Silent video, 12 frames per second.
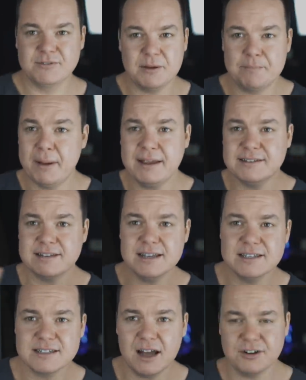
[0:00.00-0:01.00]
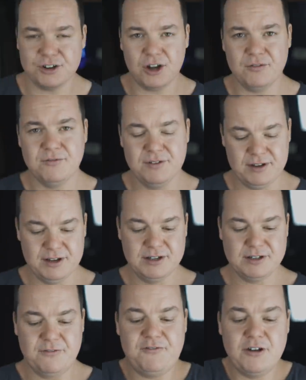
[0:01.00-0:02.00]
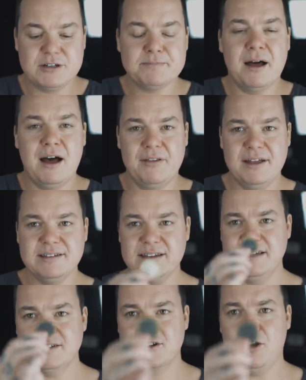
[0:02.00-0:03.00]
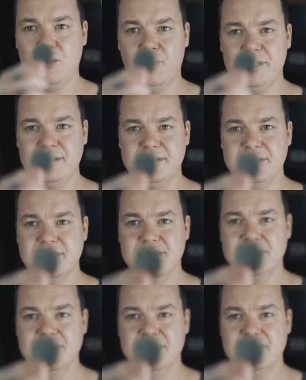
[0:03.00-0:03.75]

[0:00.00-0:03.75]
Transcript: to basically start off, the first part of this is a coin.